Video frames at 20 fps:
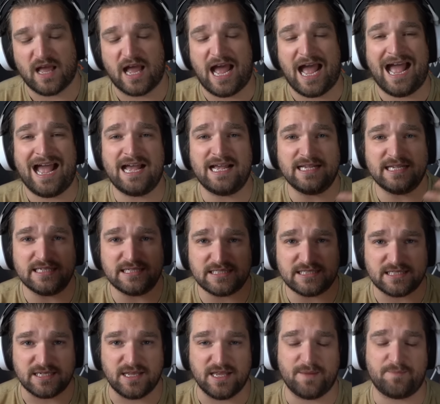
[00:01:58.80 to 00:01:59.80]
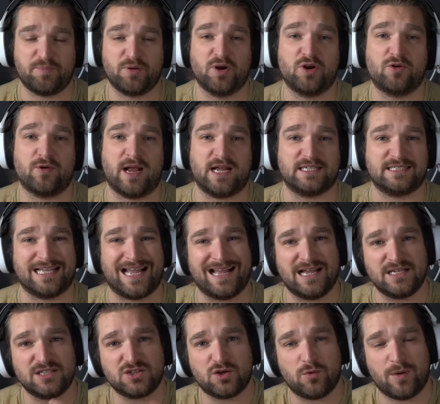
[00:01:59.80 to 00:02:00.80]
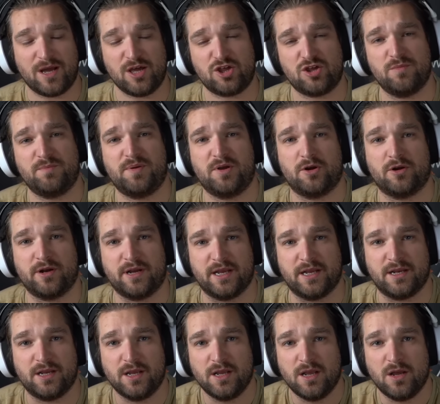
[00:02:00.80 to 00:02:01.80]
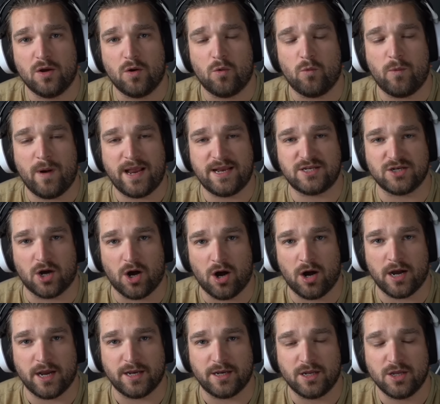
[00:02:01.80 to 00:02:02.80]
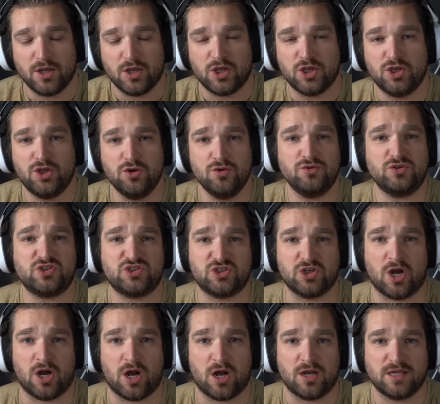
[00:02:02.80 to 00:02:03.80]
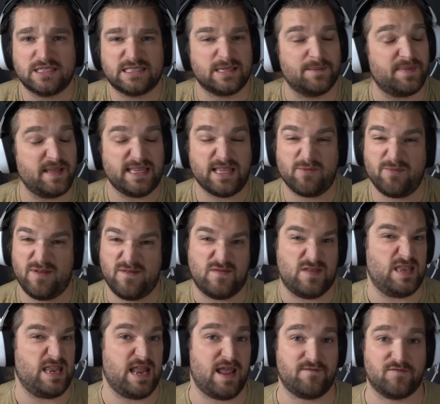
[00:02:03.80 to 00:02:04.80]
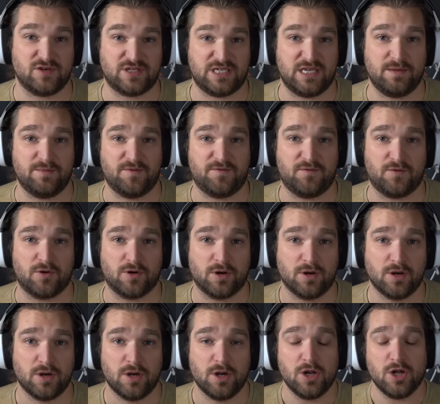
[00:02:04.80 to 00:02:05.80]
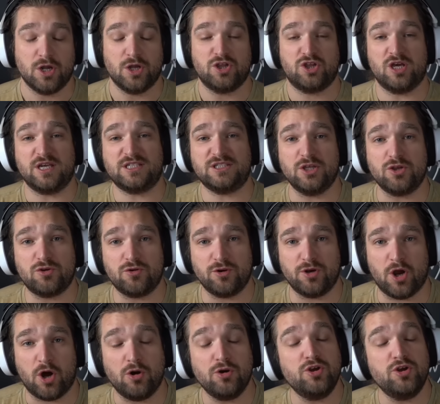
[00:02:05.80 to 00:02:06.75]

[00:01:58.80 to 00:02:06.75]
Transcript: as it progressed, as question period went on, you saw something that we've never seen before. Justin Trudeau